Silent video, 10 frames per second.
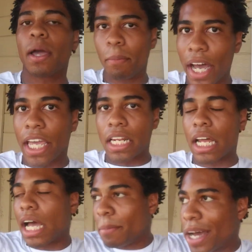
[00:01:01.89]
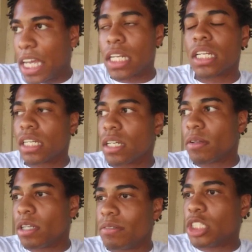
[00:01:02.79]
I
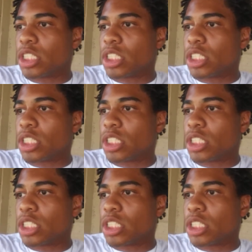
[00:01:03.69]
might.